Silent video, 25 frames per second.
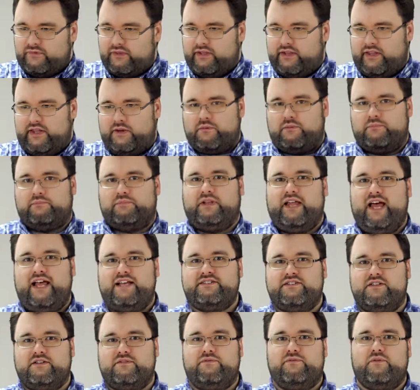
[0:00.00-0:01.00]
that were
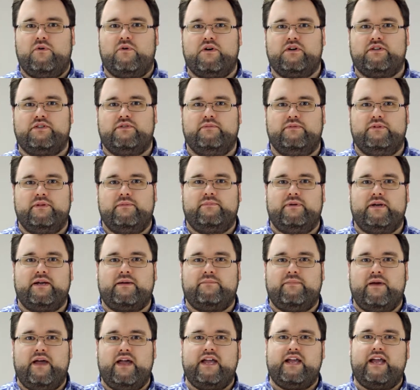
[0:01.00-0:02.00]
blasted forth when the
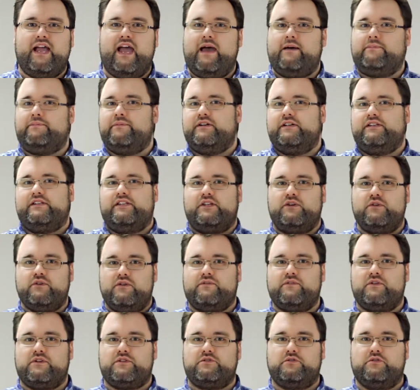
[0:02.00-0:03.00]
Big Bang happened and the
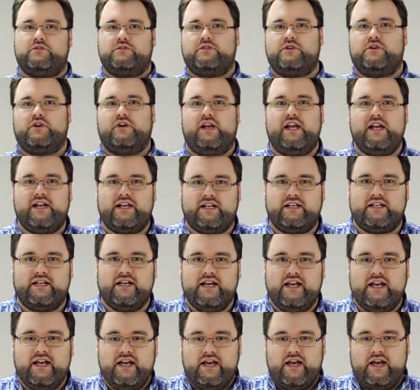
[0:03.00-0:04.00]
universe was created.
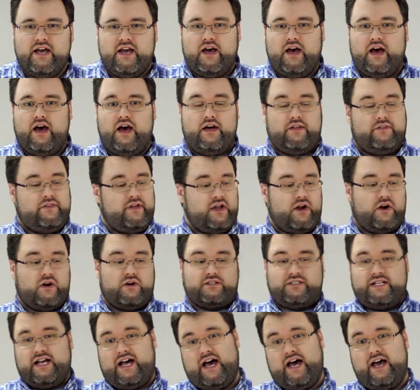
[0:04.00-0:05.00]
They are
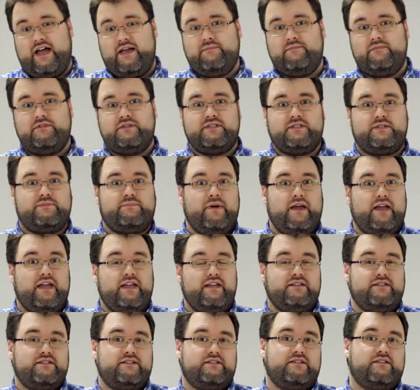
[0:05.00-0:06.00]
time,
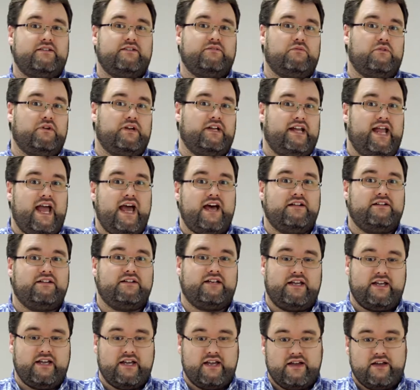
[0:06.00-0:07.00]
space,
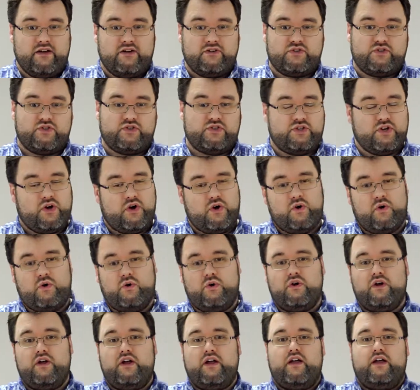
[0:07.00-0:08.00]
reality,
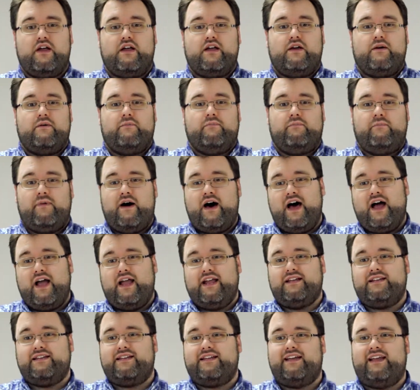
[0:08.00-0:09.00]
soul,
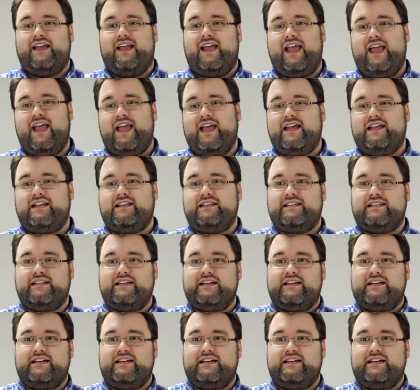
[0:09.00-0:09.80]
mind, and